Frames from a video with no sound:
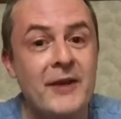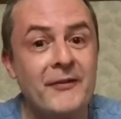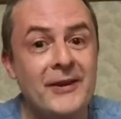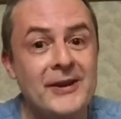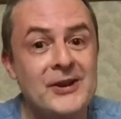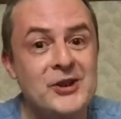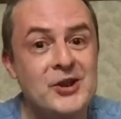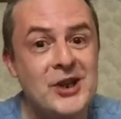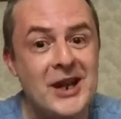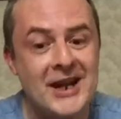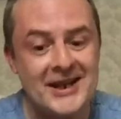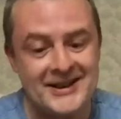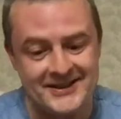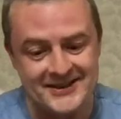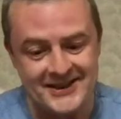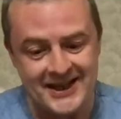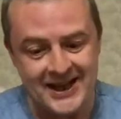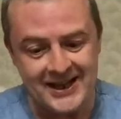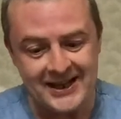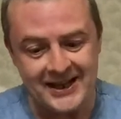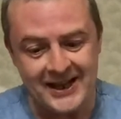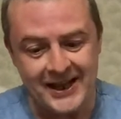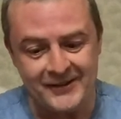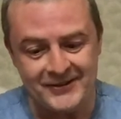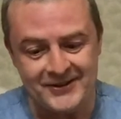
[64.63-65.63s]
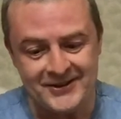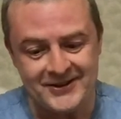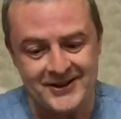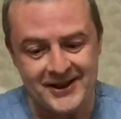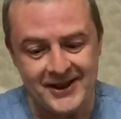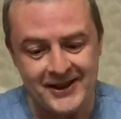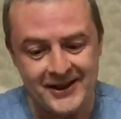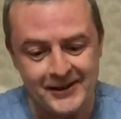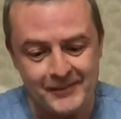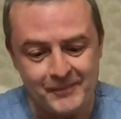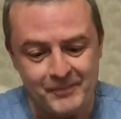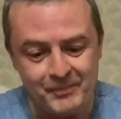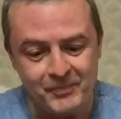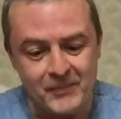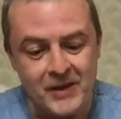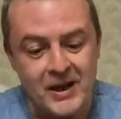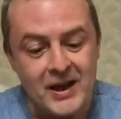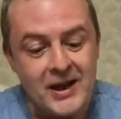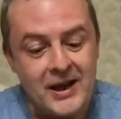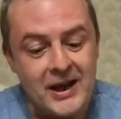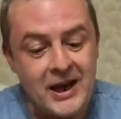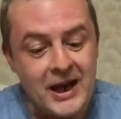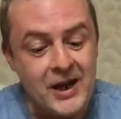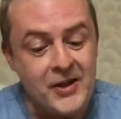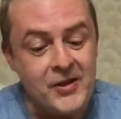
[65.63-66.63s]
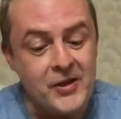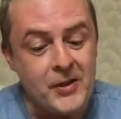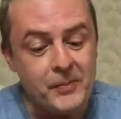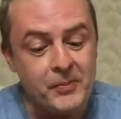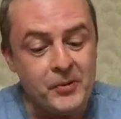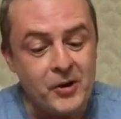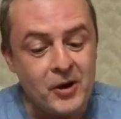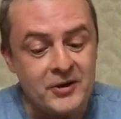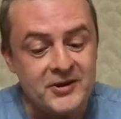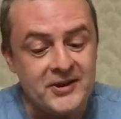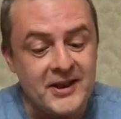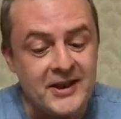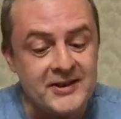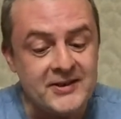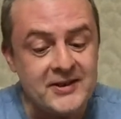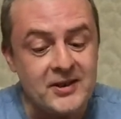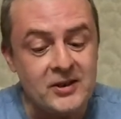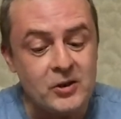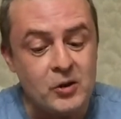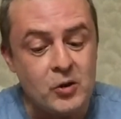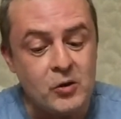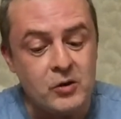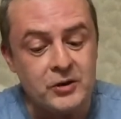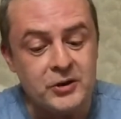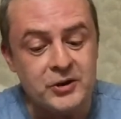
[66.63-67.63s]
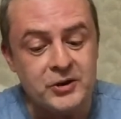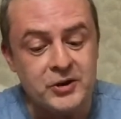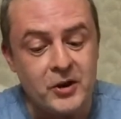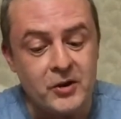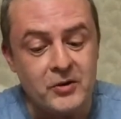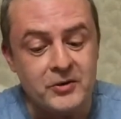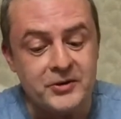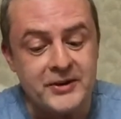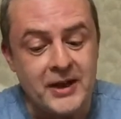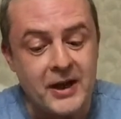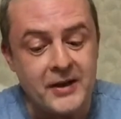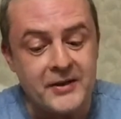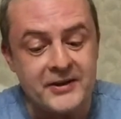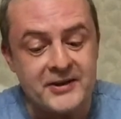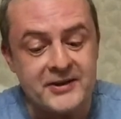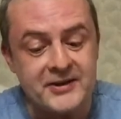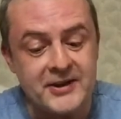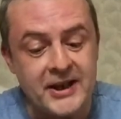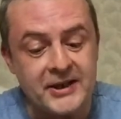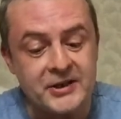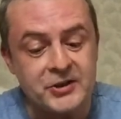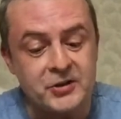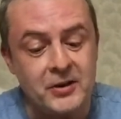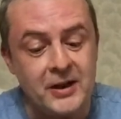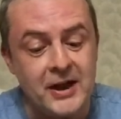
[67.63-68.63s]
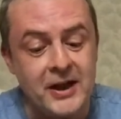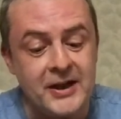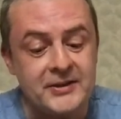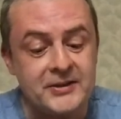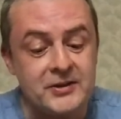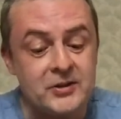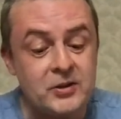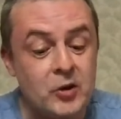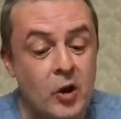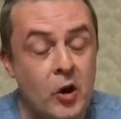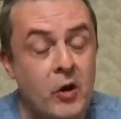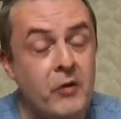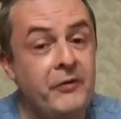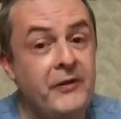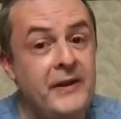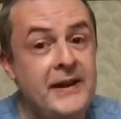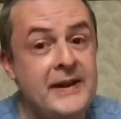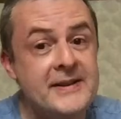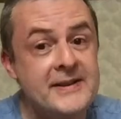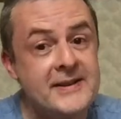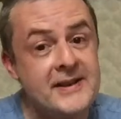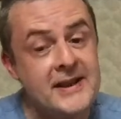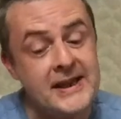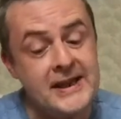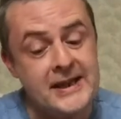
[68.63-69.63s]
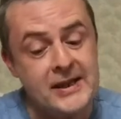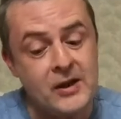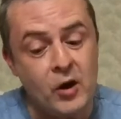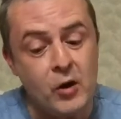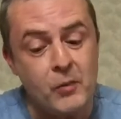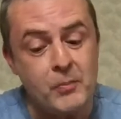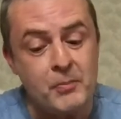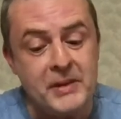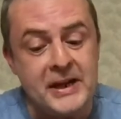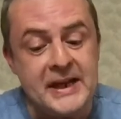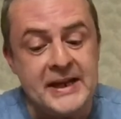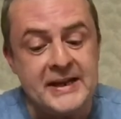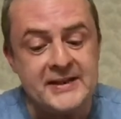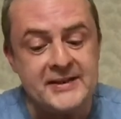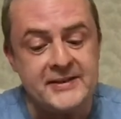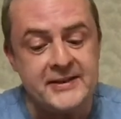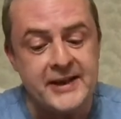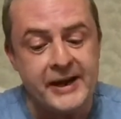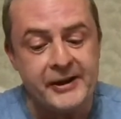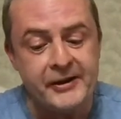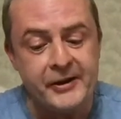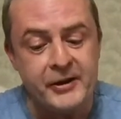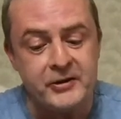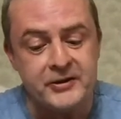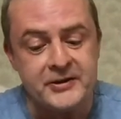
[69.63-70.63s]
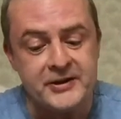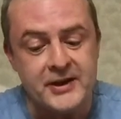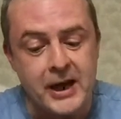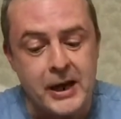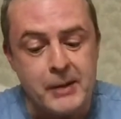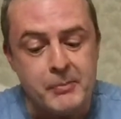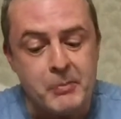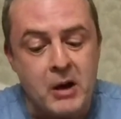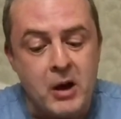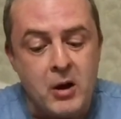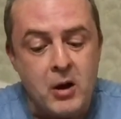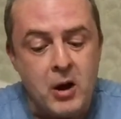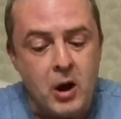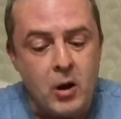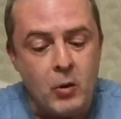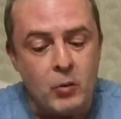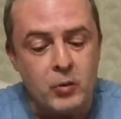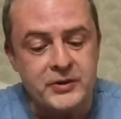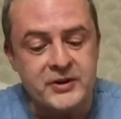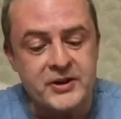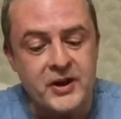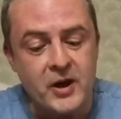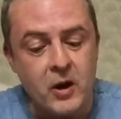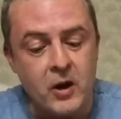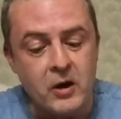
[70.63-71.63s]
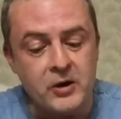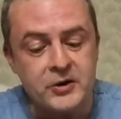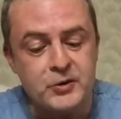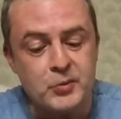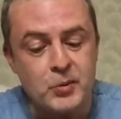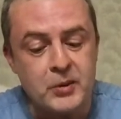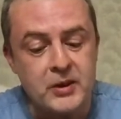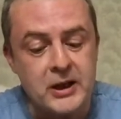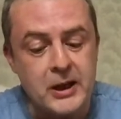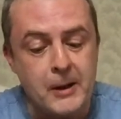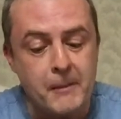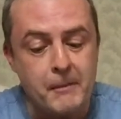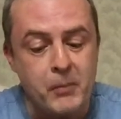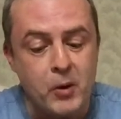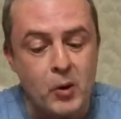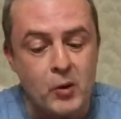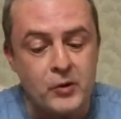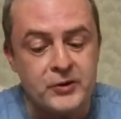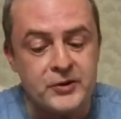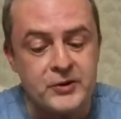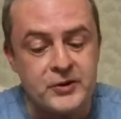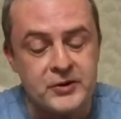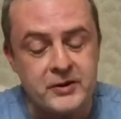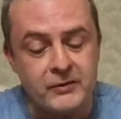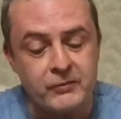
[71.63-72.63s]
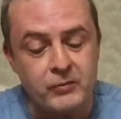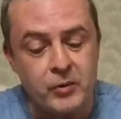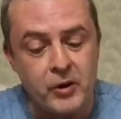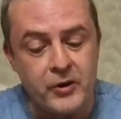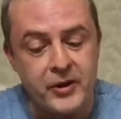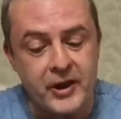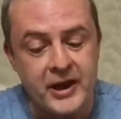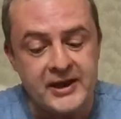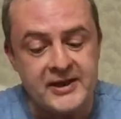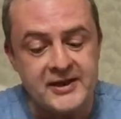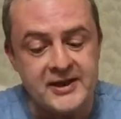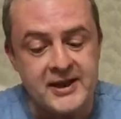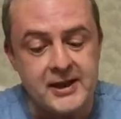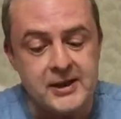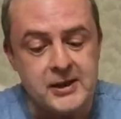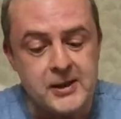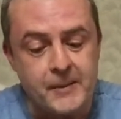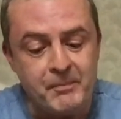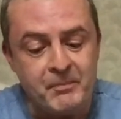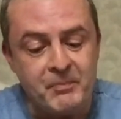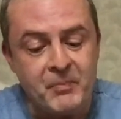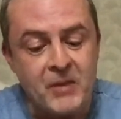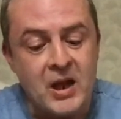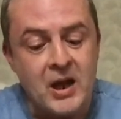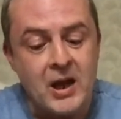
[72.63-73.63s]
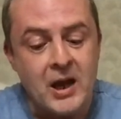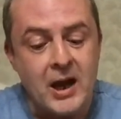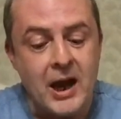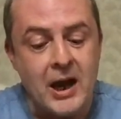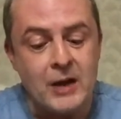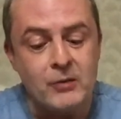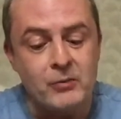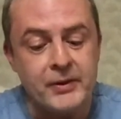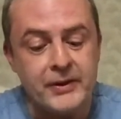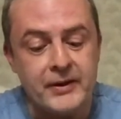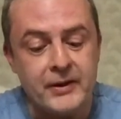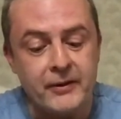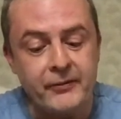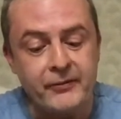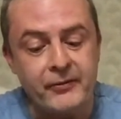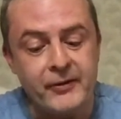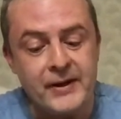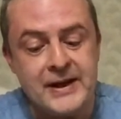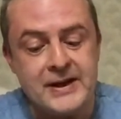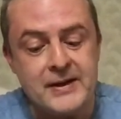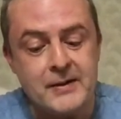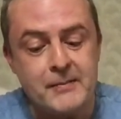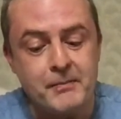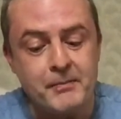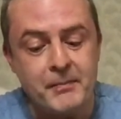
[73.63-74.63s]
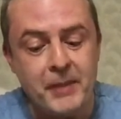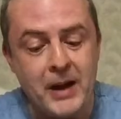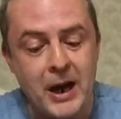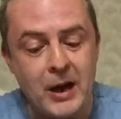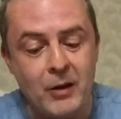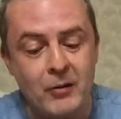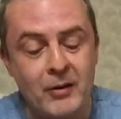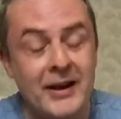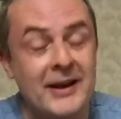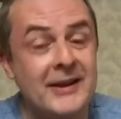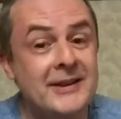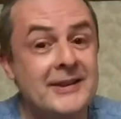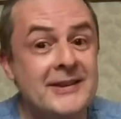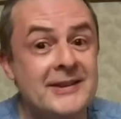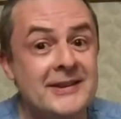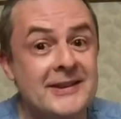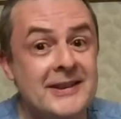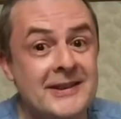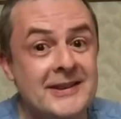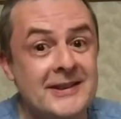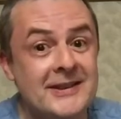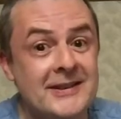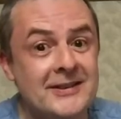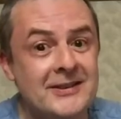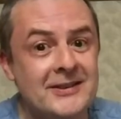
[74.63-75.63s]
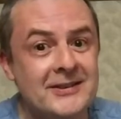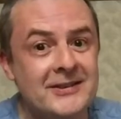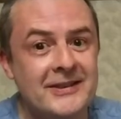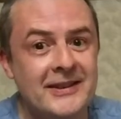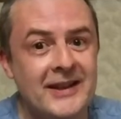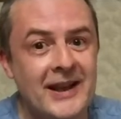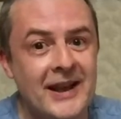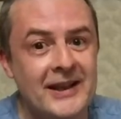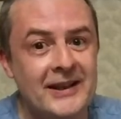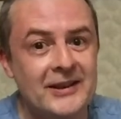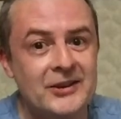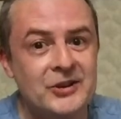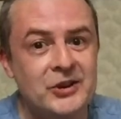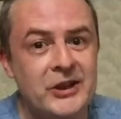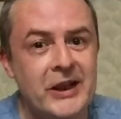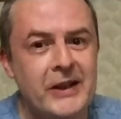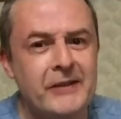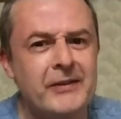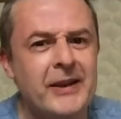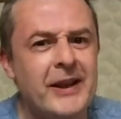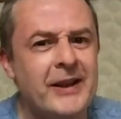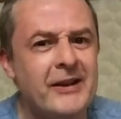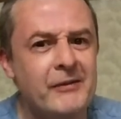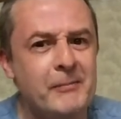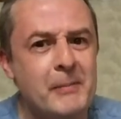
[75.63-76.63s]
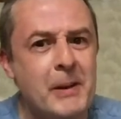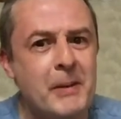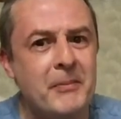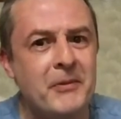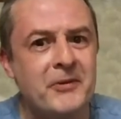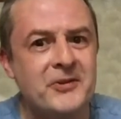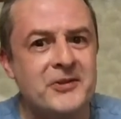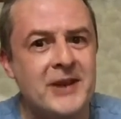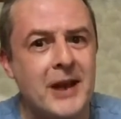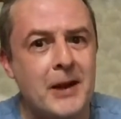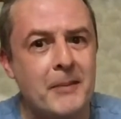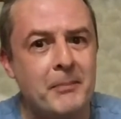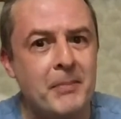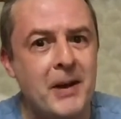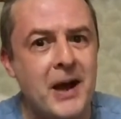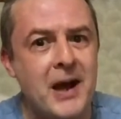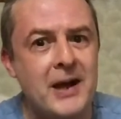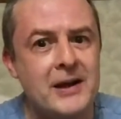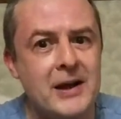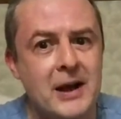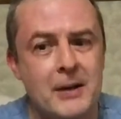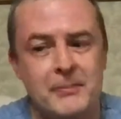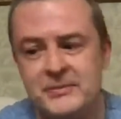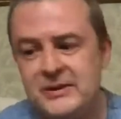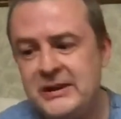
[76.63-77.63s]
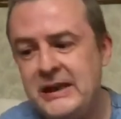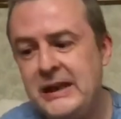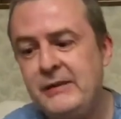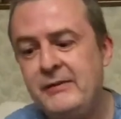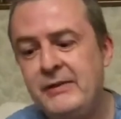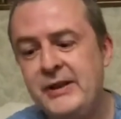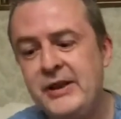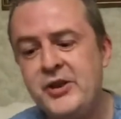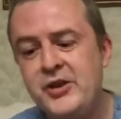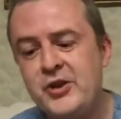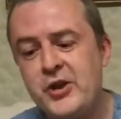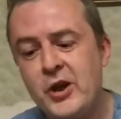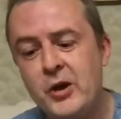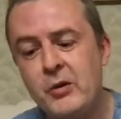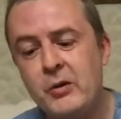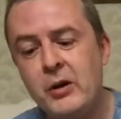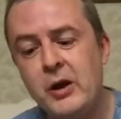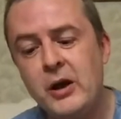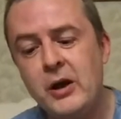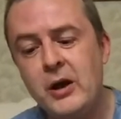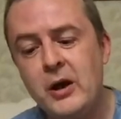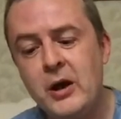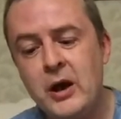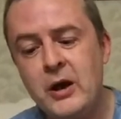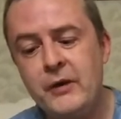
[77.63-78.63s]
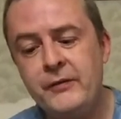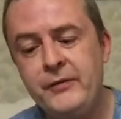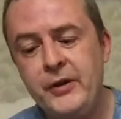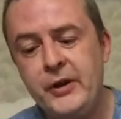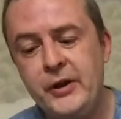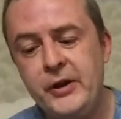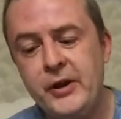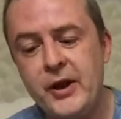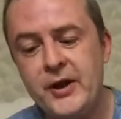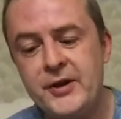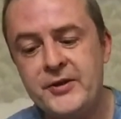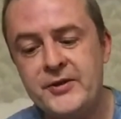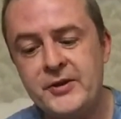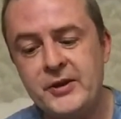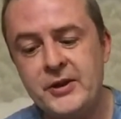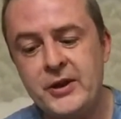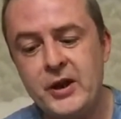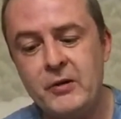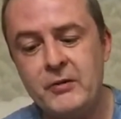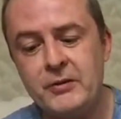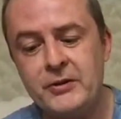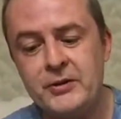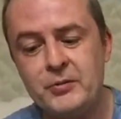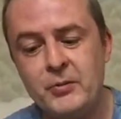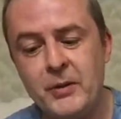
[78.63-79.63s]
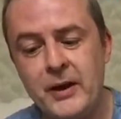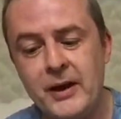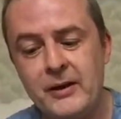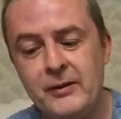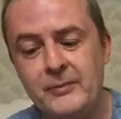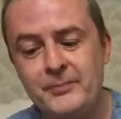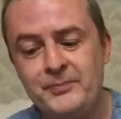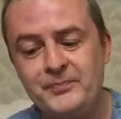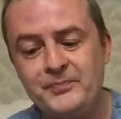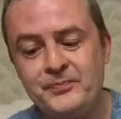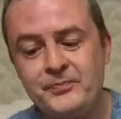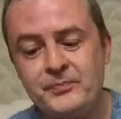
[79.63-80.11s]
of a jet-set lifestyle. In the process, Cooke shows how the sexualized coffee, tea or me stereotype was at odds with the importance of what they did and with the freedom, power and sisterhood they achieved. And I remember there was that Pan Am TV show a few years ago as well.